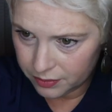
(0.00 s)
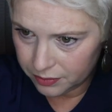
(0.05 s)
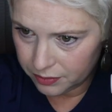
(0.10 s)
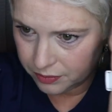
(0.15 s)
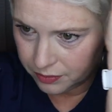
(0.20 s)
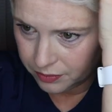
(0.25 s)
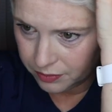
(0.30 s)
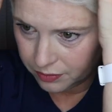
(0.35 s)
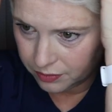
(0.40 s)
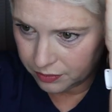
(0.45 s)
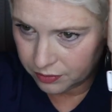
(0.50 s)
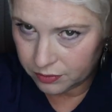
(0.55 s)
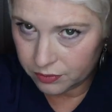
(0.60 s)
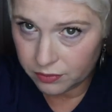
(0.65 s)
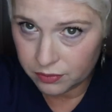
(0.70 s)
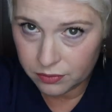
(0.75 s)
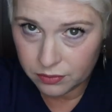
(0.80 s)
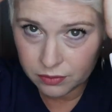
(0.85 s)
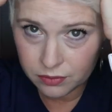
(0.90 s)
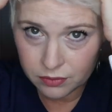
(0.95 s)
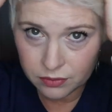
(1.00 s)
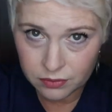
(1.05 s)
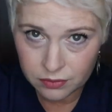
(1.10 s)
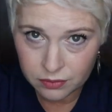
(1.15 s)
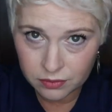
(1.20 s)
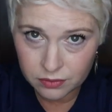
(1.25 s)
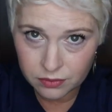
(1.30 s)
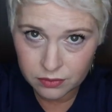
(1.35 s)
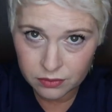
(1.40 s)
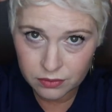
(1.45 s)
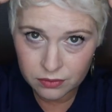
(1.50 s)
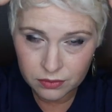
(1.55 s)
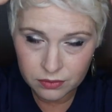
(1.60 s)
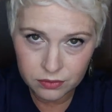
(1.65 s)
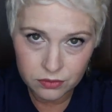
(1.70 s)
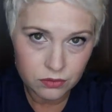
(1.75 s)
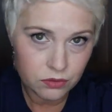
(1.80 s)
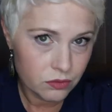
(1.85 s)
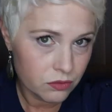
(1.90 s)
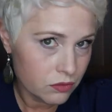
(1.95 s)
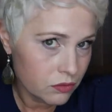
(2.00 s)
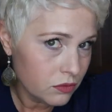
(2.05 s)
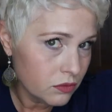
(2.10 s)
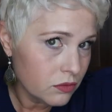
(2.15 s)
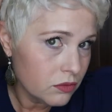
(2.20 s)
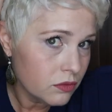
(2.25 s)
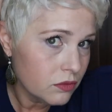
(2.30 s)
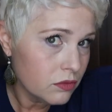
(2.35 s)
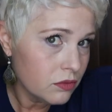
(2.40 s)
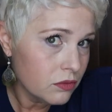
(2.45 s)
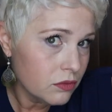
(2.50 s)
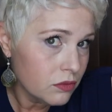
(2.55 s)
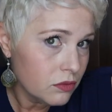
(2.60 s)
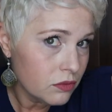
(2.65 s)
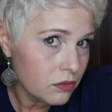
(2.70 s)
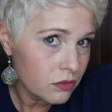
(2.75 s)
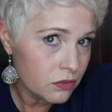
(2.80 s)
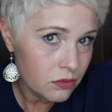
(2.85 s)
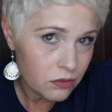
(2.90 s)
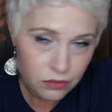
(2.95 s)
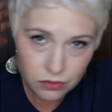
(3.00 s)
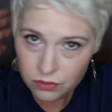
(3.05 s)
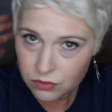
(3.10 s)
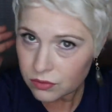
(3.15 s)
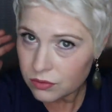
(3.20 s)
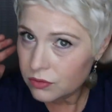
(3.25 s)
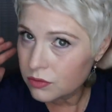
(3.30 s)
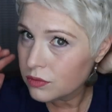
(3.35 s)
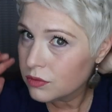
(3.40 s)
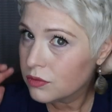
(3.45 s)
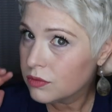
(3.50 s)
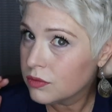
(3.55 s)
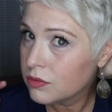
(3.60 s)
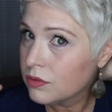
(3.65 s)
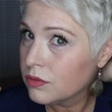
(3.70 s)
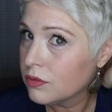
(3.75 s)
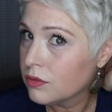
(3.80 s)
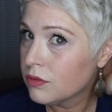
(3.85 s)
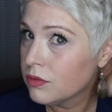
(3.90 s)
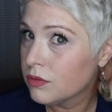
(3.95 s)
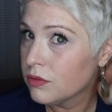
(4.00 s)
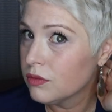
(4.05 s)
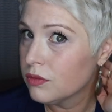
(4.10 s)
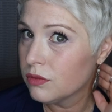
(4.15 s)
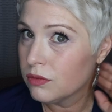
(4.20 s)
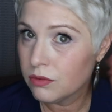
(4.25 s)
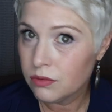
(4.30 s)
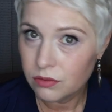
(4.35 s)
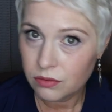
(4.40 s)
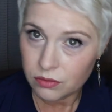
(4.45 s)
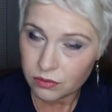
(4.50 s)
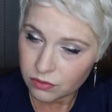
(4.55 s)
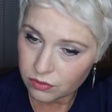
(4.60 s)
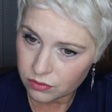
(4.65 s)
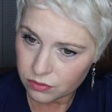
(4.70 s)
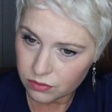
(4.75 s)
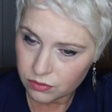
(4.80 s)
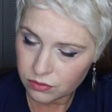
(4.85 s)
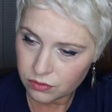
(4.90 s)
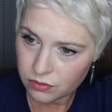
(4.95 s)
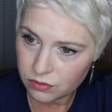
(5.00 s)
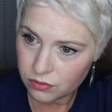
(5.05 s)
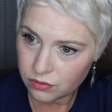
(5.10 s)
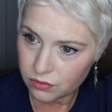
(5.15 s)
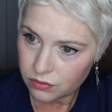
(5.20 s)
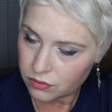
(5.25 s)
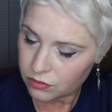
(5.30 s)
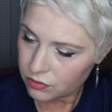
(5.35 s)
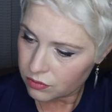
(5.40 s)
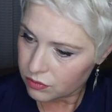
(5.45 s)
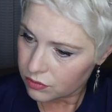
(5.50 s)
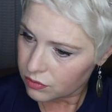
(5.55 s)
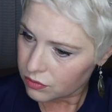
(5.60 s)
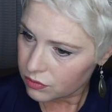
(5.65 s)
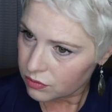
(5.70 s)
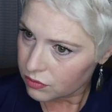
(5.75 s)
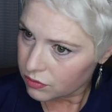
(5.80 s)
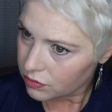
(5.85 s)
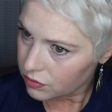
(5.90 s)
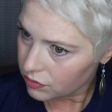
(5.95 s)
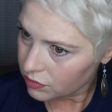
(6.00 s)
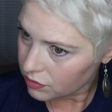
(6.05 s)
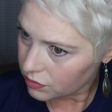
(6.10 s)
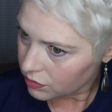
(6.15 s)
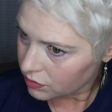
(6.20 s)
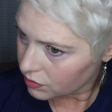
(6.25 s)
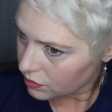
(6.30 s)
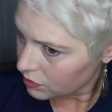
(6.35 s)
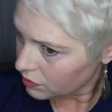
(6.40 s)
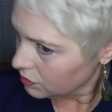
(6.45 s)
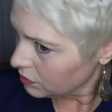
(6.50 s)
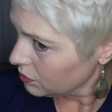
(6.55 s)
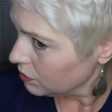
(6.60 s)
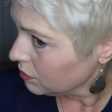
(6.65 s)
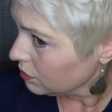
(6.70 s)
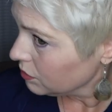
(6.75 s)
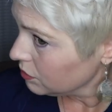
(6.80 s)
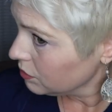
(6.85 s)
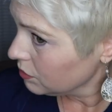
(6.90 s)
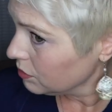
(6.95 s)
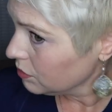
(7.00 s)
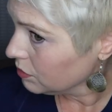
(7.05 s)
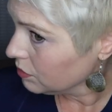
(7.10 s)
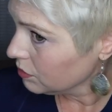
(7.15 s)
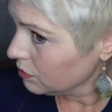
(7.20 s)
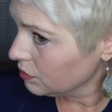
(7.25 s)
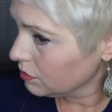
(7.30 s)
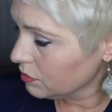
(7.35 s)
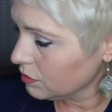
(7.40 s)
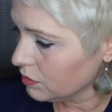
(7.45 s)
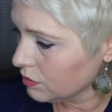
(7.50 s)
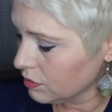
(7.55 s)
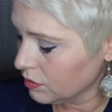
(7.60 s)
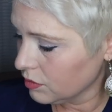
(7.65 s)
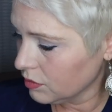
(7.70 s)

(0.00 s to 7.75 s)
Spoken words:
Nothing is said.